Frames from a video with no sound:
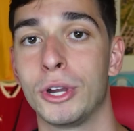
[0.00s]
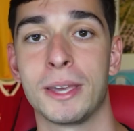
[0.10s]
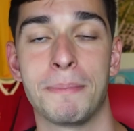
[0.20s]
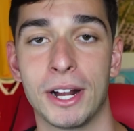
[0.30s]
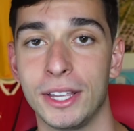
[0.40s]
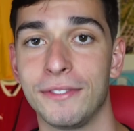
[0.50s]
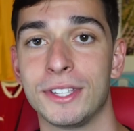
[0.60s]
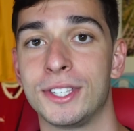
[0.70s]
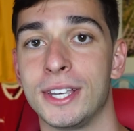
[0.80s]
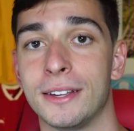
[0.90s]
we can barely even
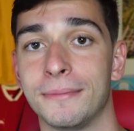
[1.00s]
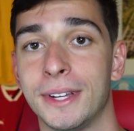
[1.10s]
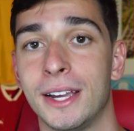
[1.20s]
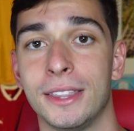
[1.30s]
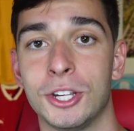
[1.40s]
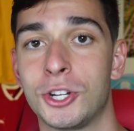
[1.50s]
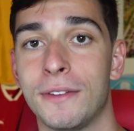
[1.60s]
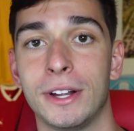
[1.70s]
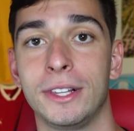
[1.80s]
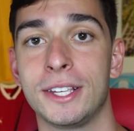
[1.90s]
see it. They should
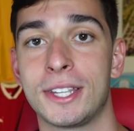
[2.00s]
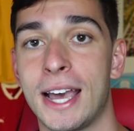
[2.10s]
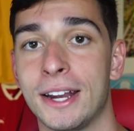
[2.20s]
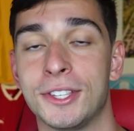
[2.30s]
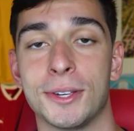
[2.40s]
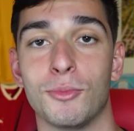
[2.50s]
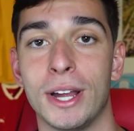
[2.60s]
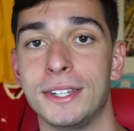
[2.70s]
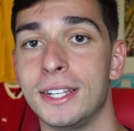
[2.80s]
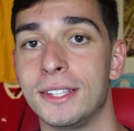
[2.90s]
have at least added some
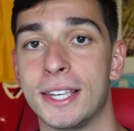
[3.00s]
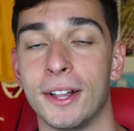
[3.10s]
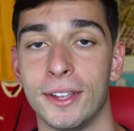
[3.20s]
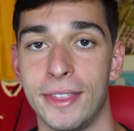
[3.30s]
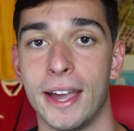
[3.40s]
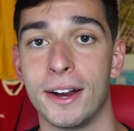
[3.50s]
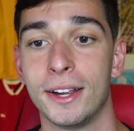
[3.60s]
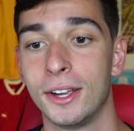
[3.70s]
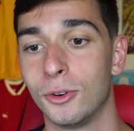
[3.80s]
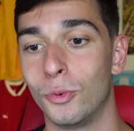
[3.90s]
red detail in there
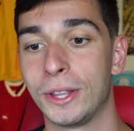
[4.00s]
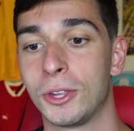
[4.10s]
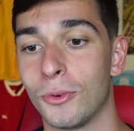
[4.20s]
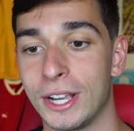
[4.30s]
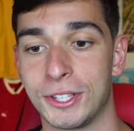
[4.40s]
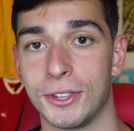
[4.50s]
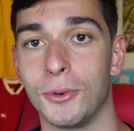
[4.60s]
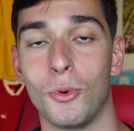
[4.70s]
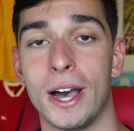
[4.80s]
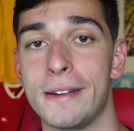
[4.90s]
with the rest of the
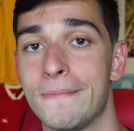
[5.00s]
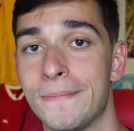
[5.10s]
white.